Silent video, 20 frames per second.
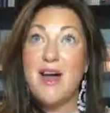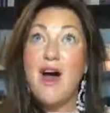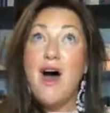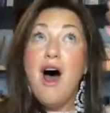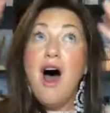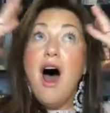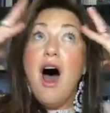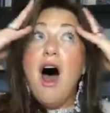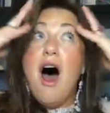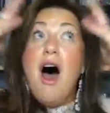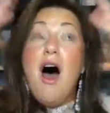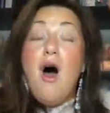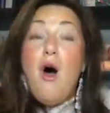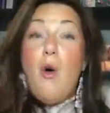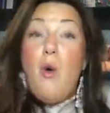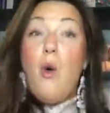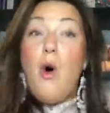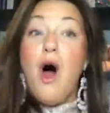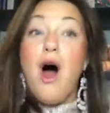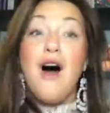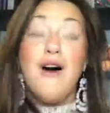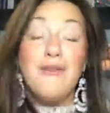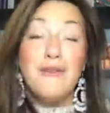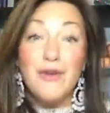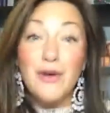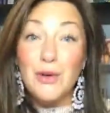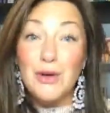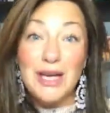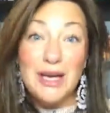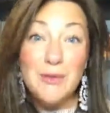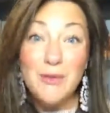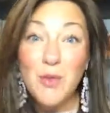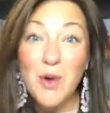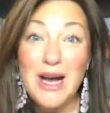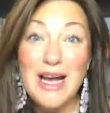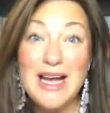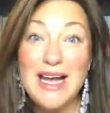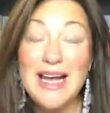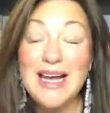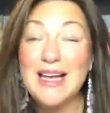this, what a
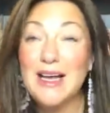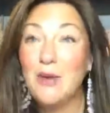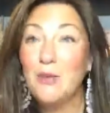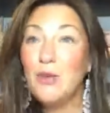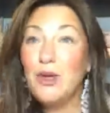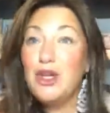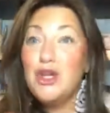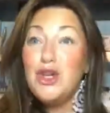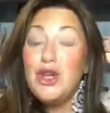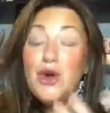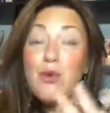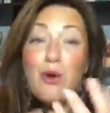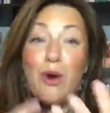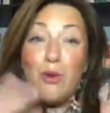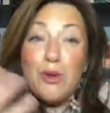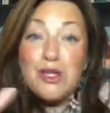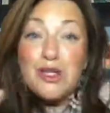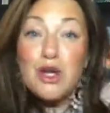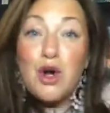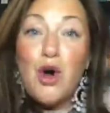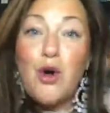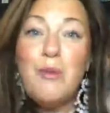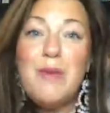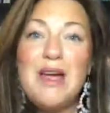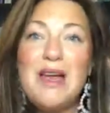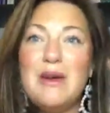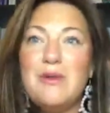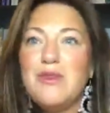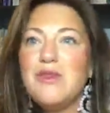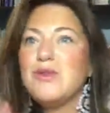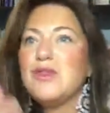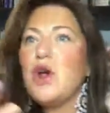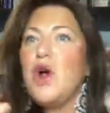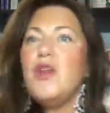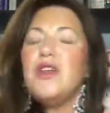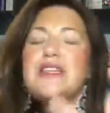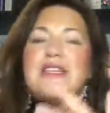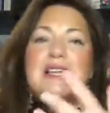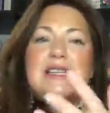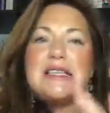fucking week, and we knew what was coming. There was
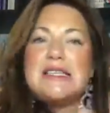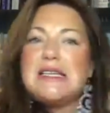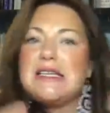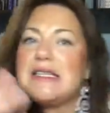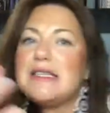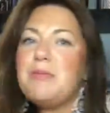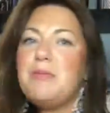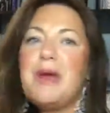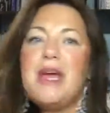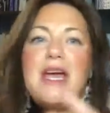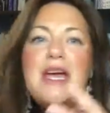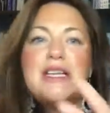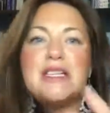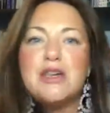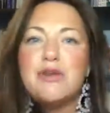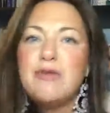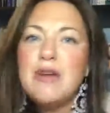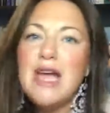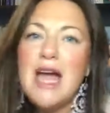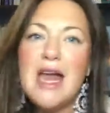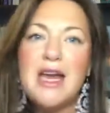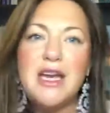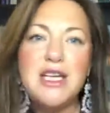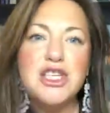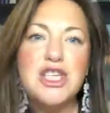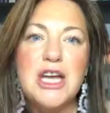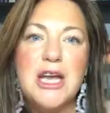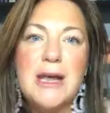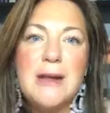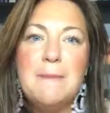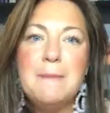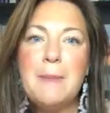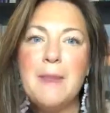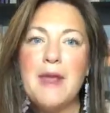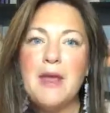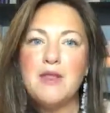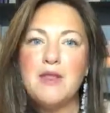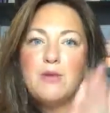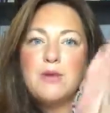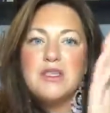all this anticipatory energy.
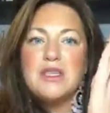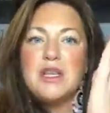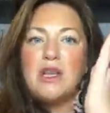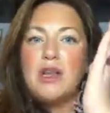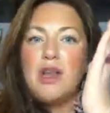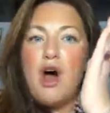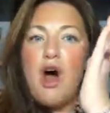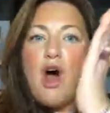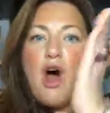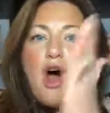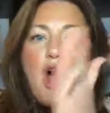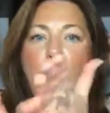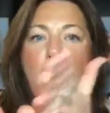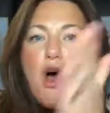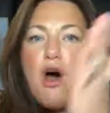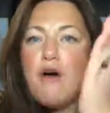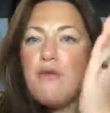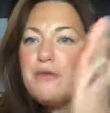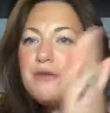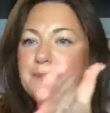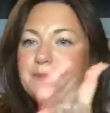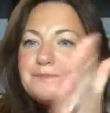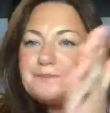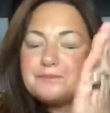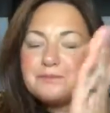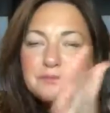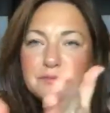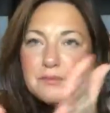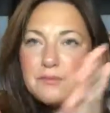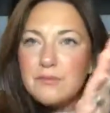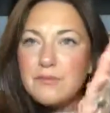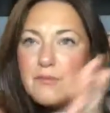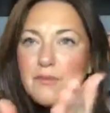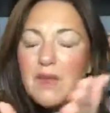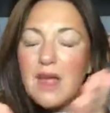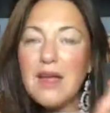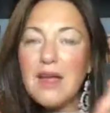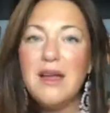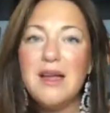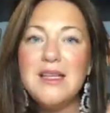There was a lot of
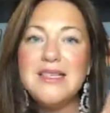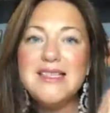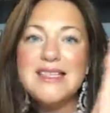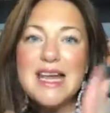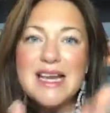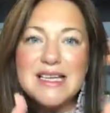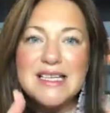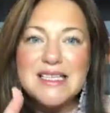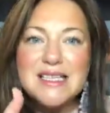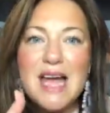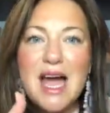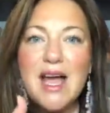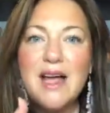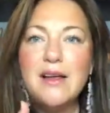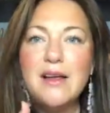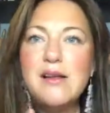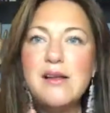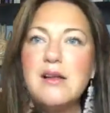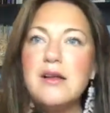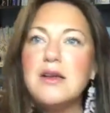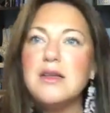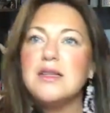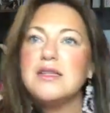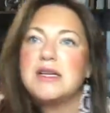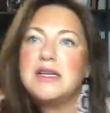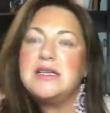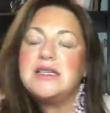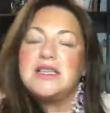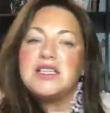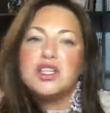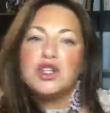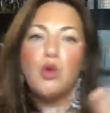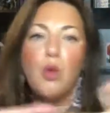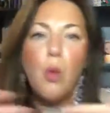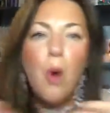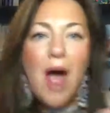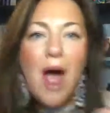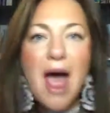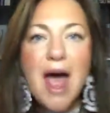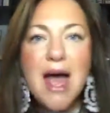sextiles and
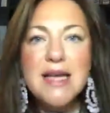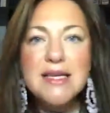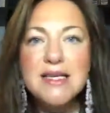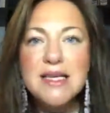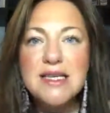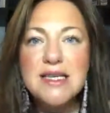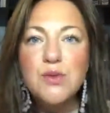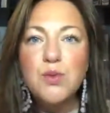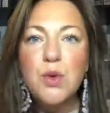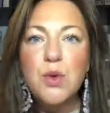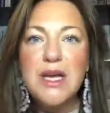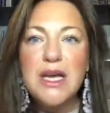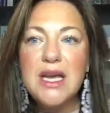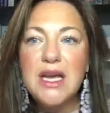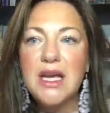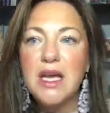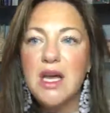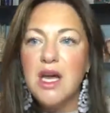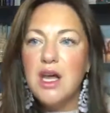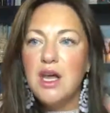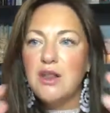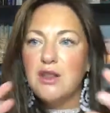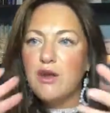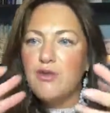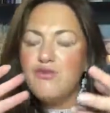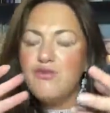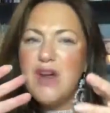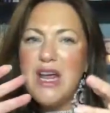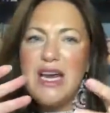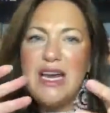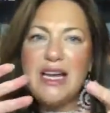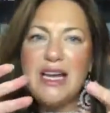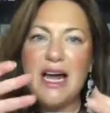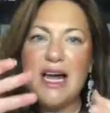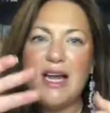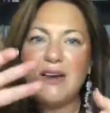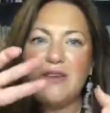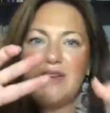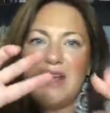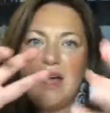squares this week that really
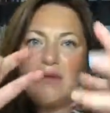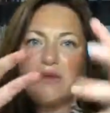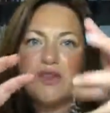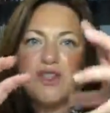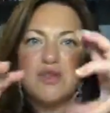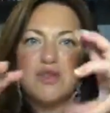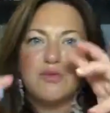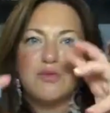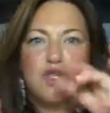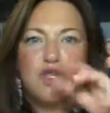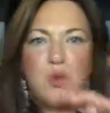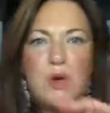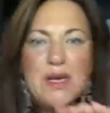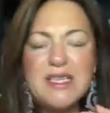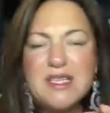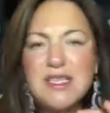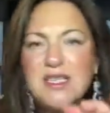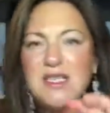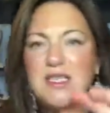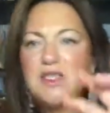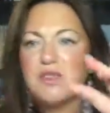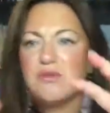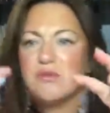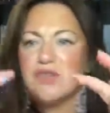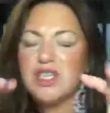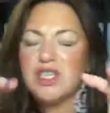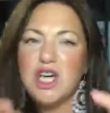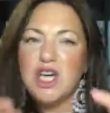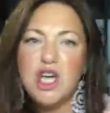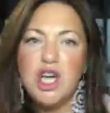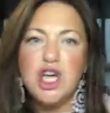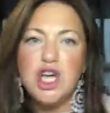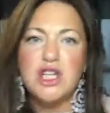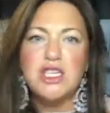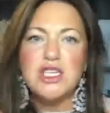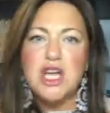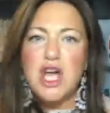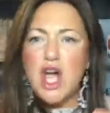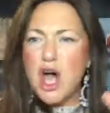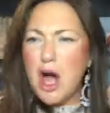kind of gave us some twists and some
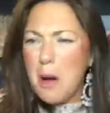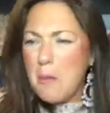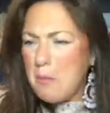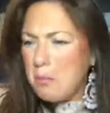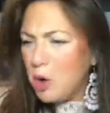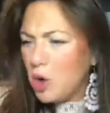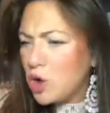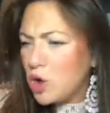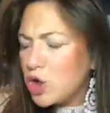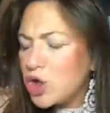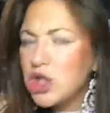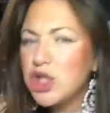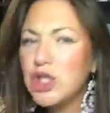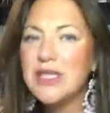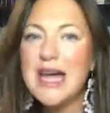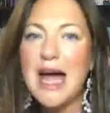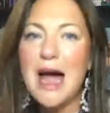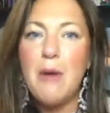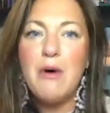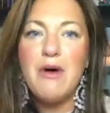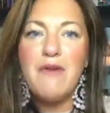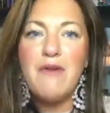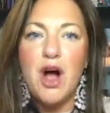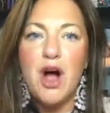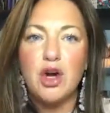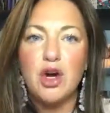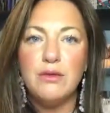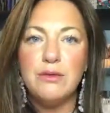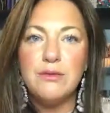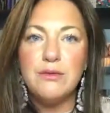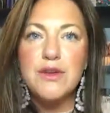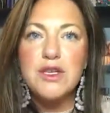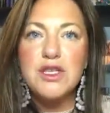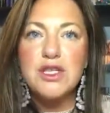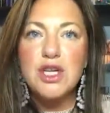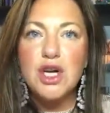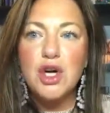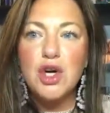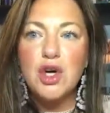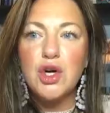turns and pushed us out of our
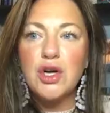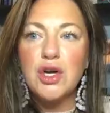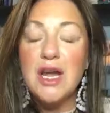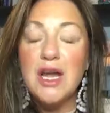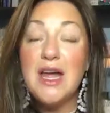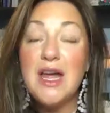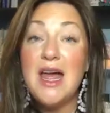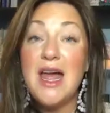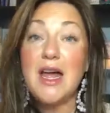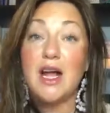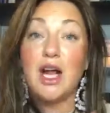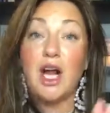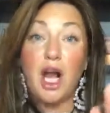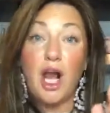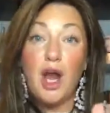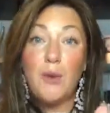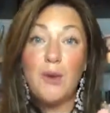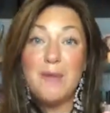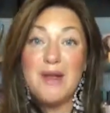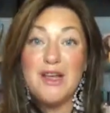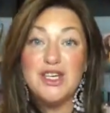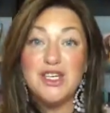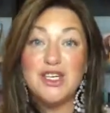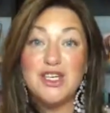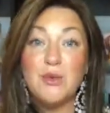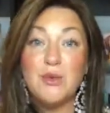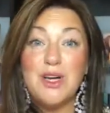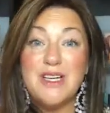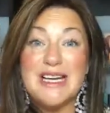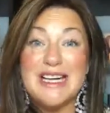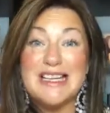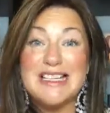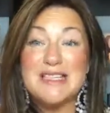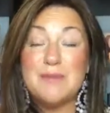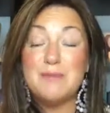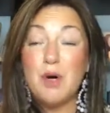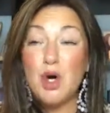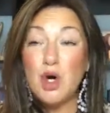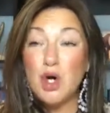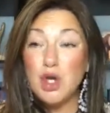comfort zone. Chloe mentioned the word
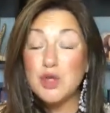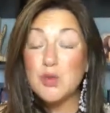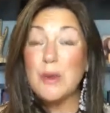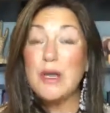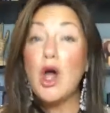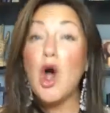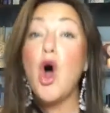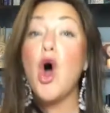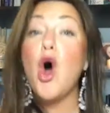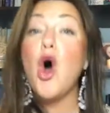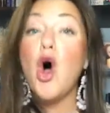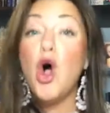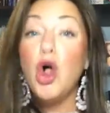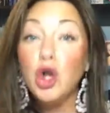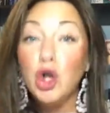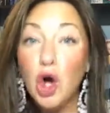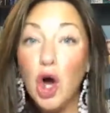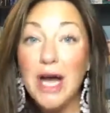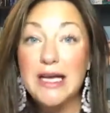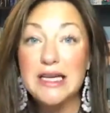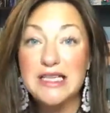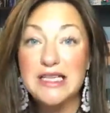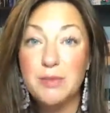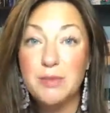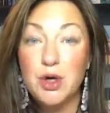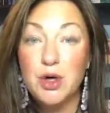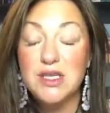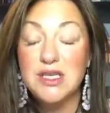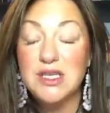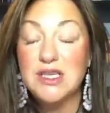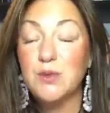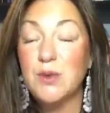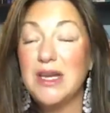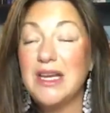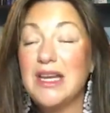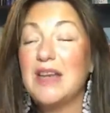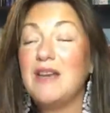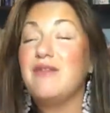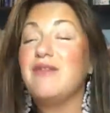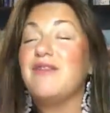exposed. We all got exposed
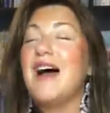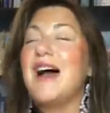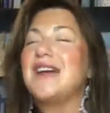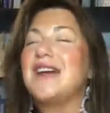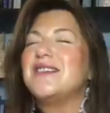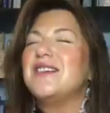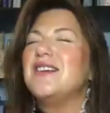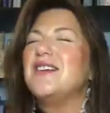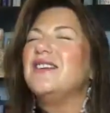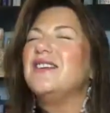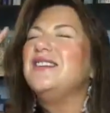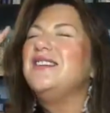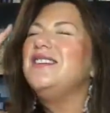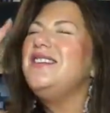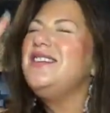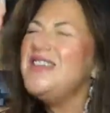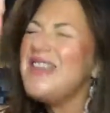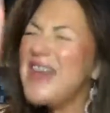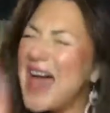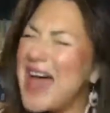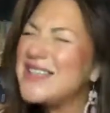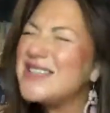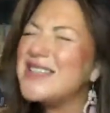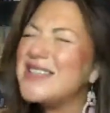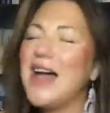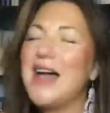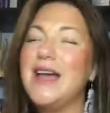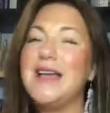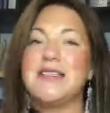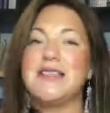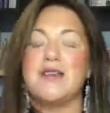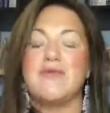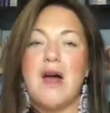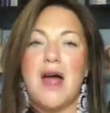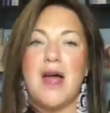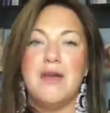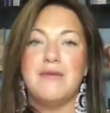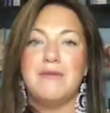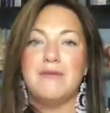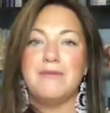this week. In fact, yes, that is the
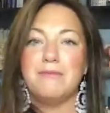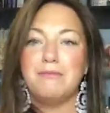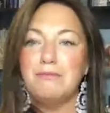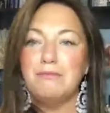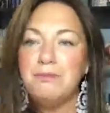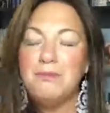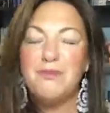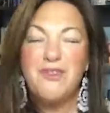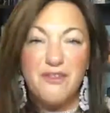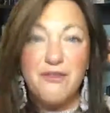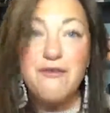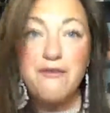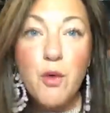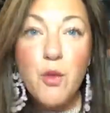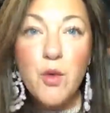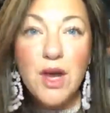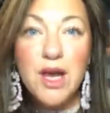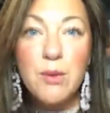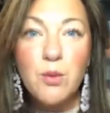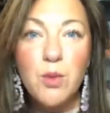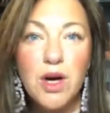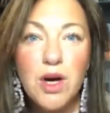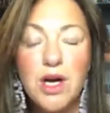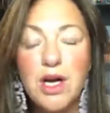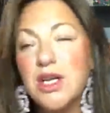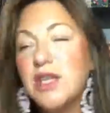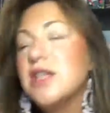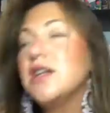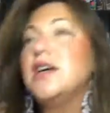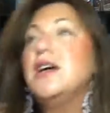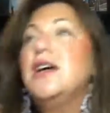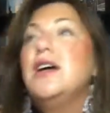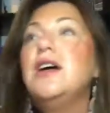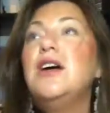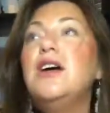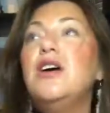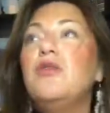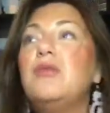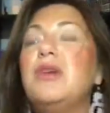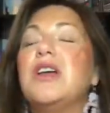right fucking word,
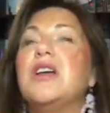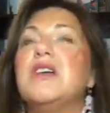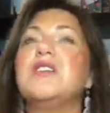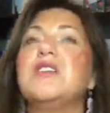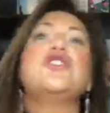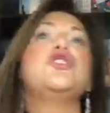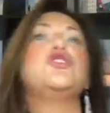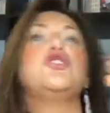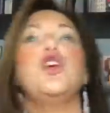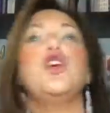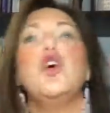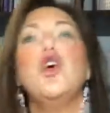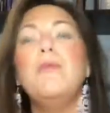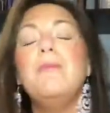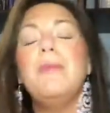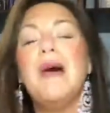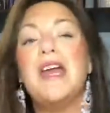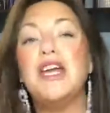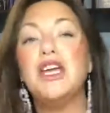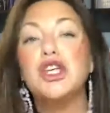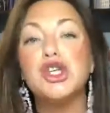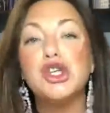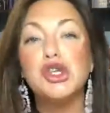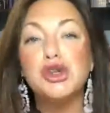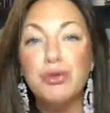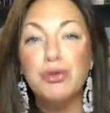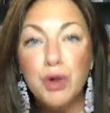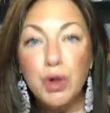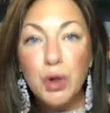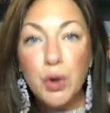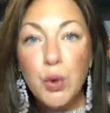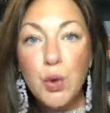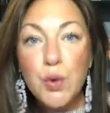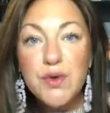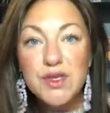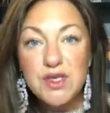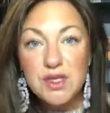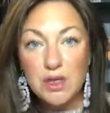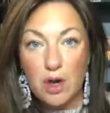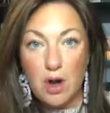because so many
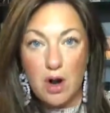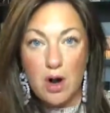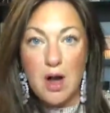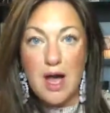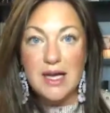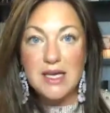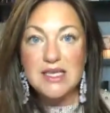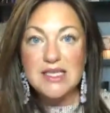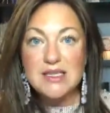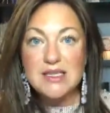truths got